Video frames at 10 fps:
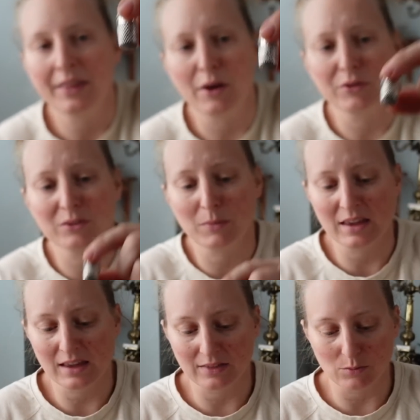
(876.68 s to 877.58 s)
that was
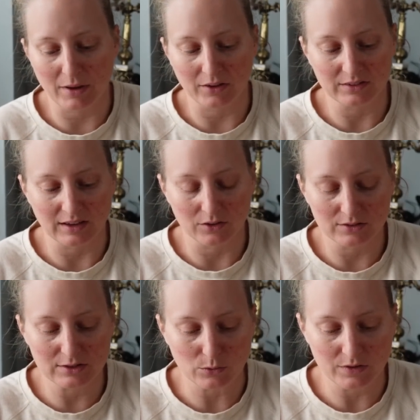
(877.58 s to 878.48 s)
making the bell sound.
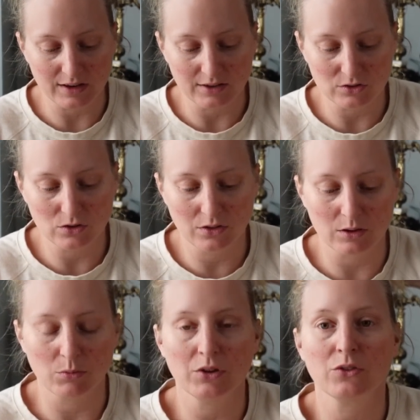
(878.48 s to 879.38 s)
So we've got 2
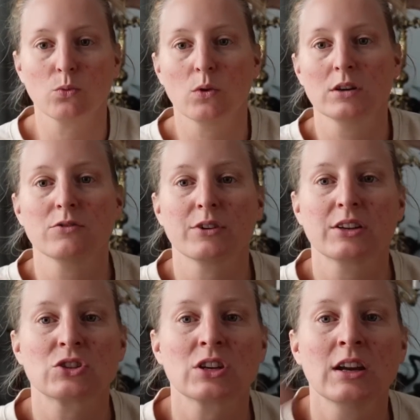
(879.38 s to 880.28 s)
thimbles, one of
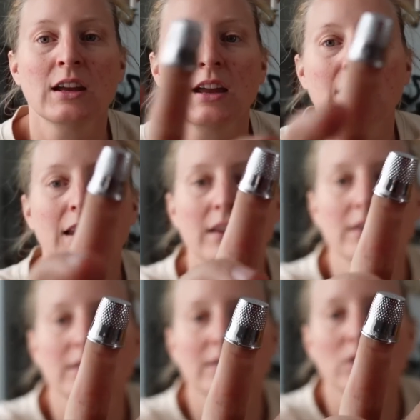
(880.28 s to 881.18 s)
which
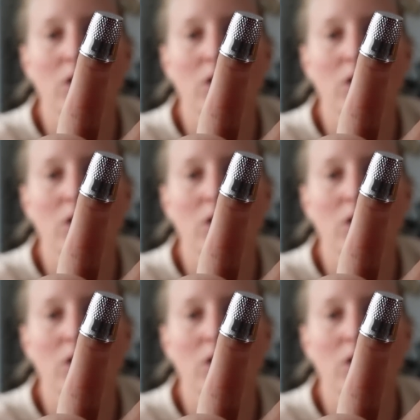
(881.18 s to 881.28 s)
is